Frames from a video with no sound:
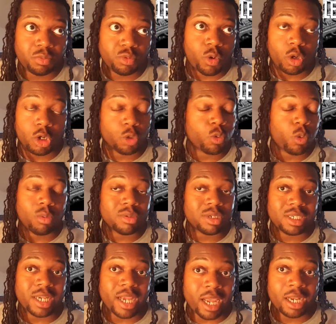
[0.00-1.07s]
quote unquote,
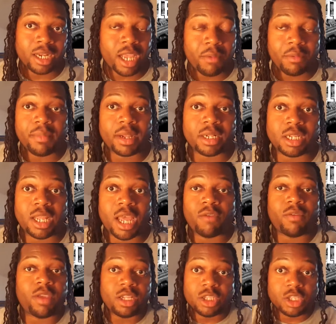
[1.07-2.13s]
dead and coming back to
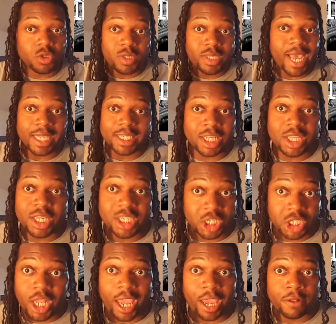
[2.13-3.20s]
life, he literally has a clean
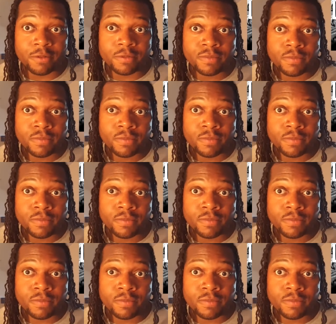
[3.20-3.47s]
slate.